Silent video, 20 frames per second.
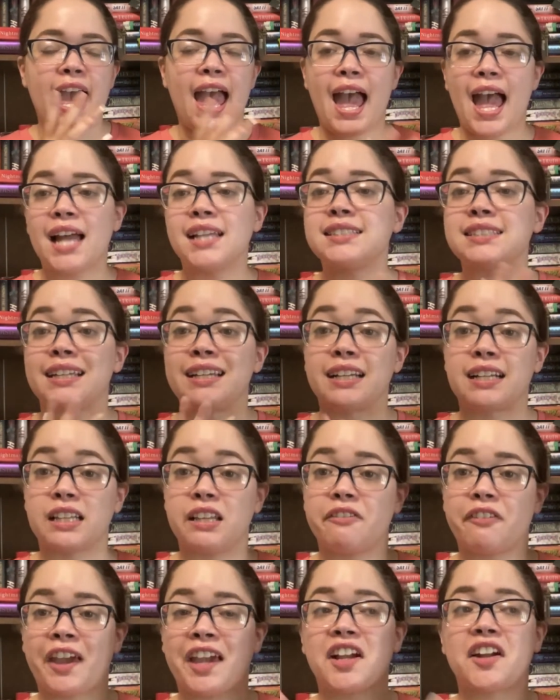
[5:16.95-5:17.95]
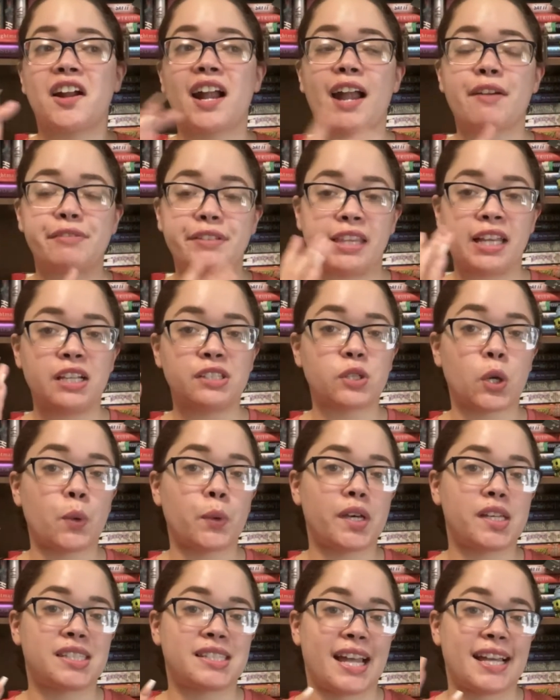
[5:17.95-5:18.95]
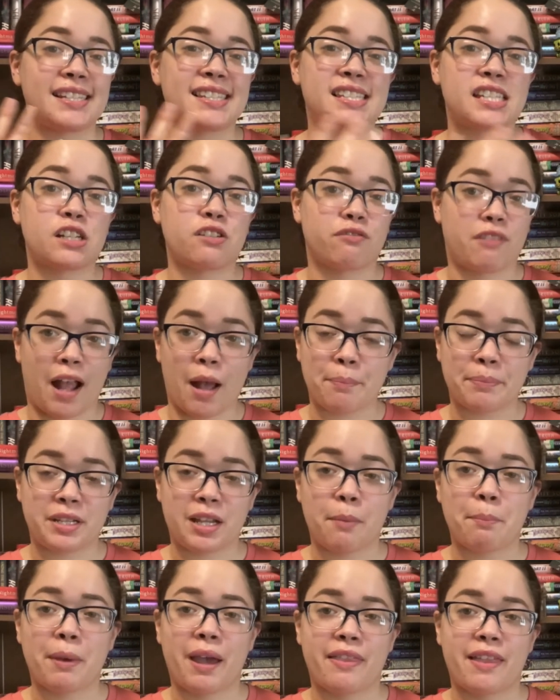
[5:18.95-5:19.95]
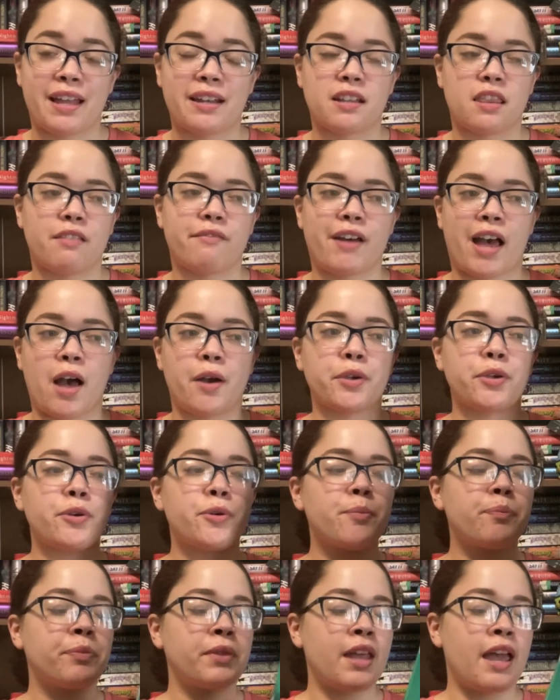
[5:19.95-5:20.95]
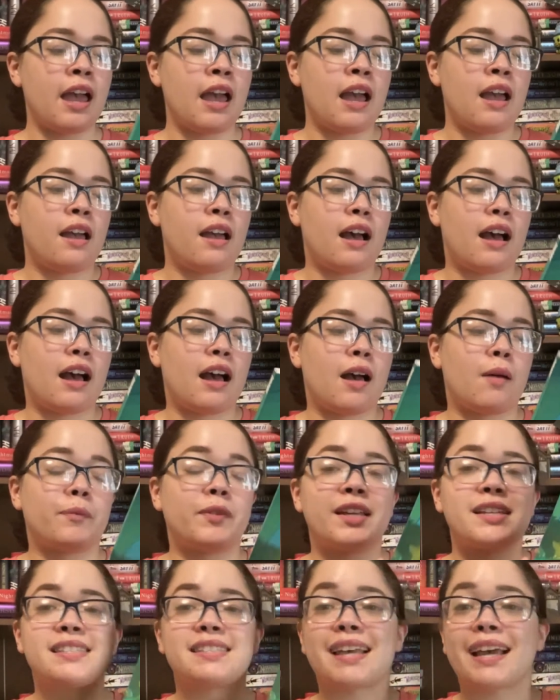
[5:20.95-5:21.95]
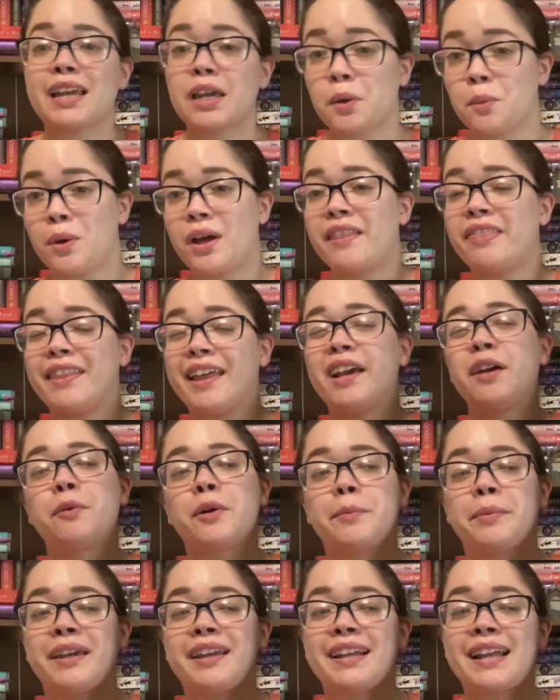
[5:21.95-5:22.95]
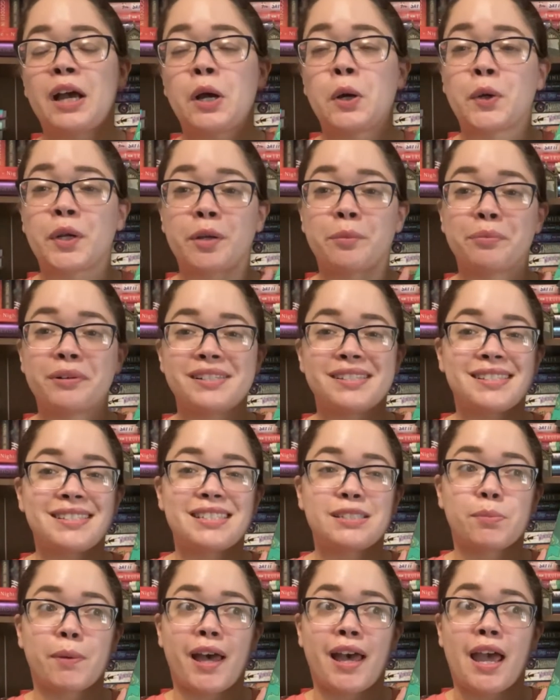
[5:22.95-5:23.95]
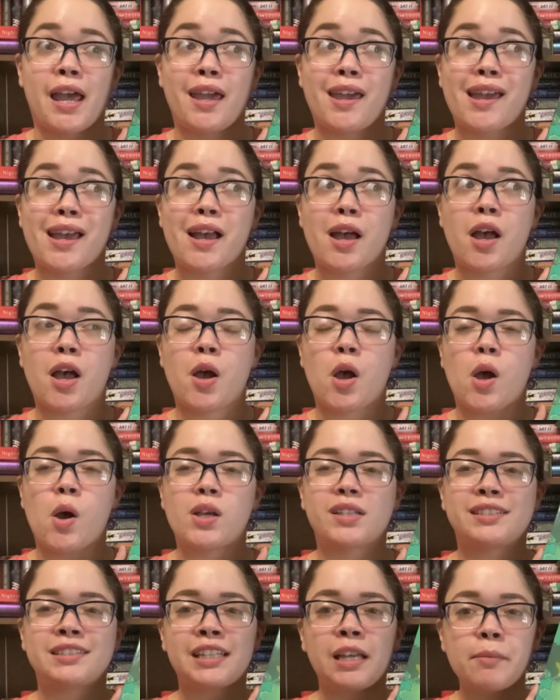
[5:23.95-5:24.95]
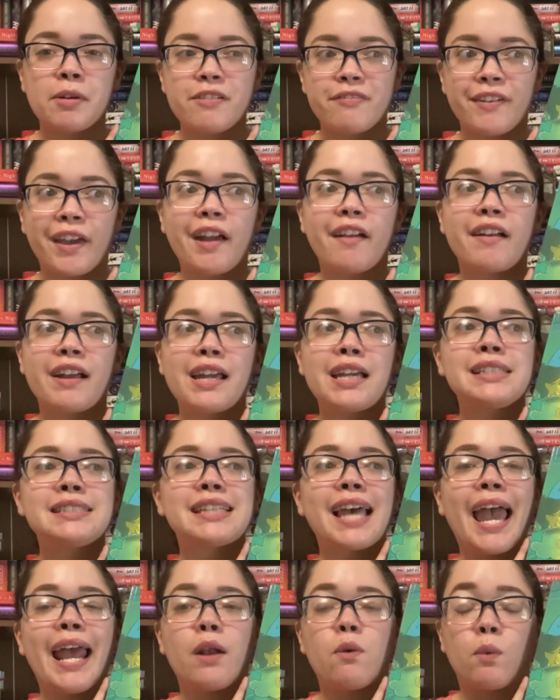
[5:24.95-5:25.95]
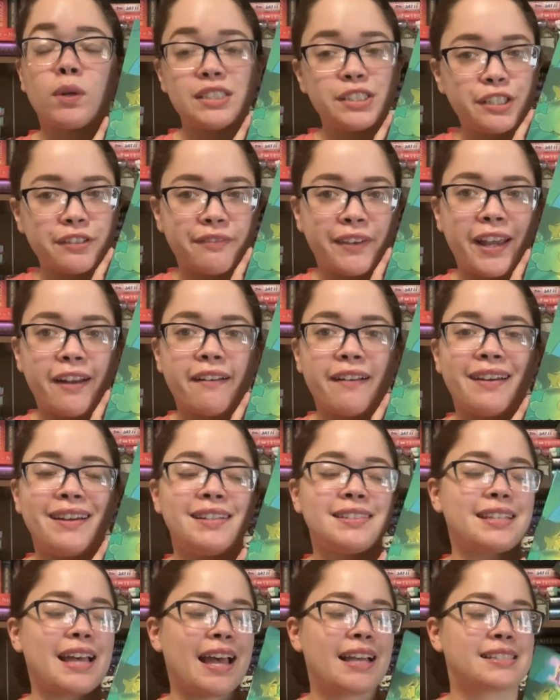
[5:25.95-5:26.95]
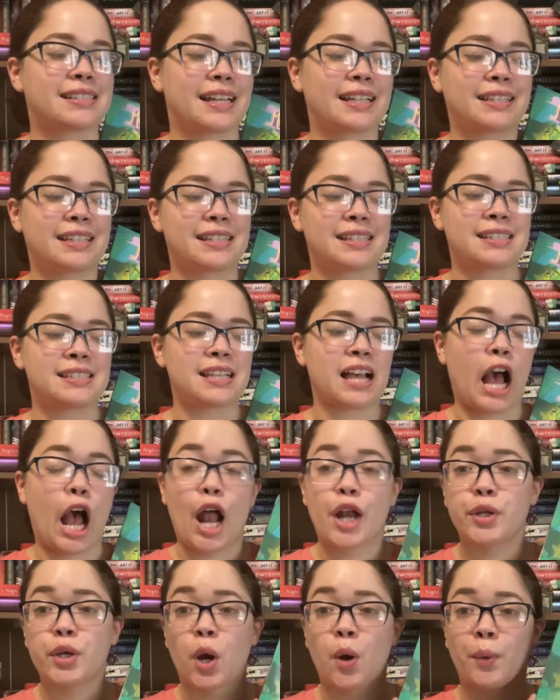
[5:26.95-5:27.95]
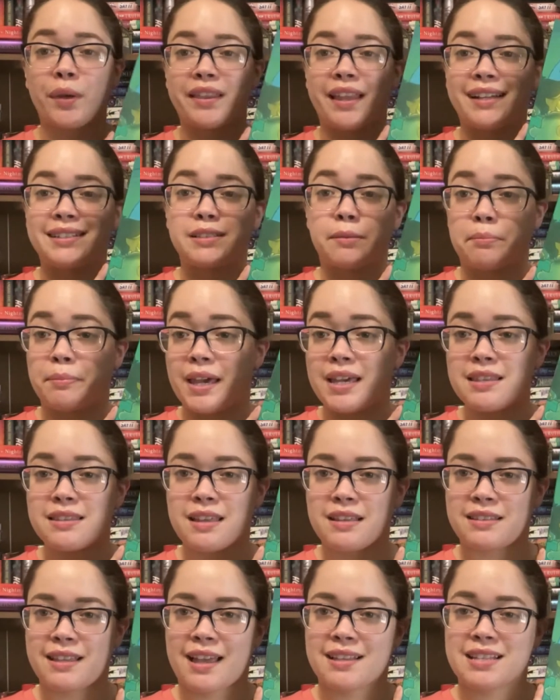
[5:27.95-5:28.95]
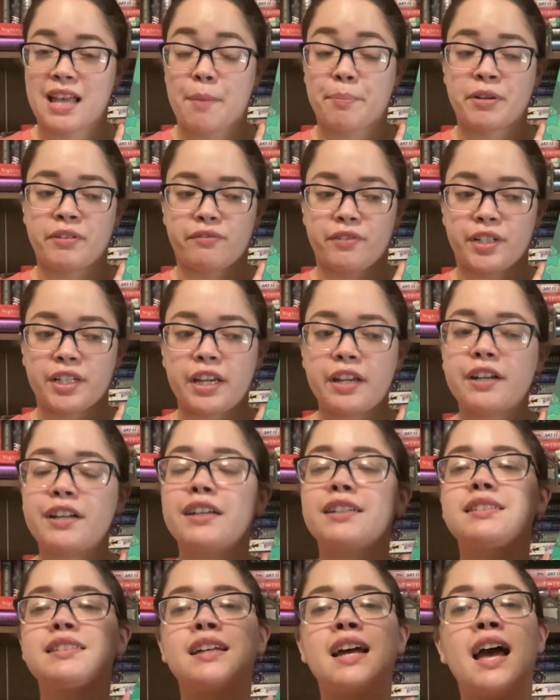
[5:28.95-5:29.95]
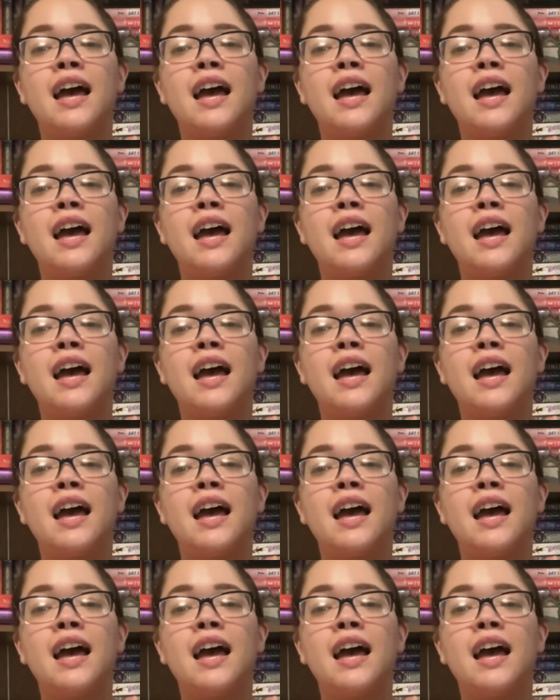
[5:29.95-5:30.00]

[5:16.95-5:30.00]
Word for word: ends on a cliffhanger everything is always nicely wrapped up by the end of the volume um, the second one they were being held in prisons by summer fairies and winter fairies as like this ongoing like debate thing that has happened for years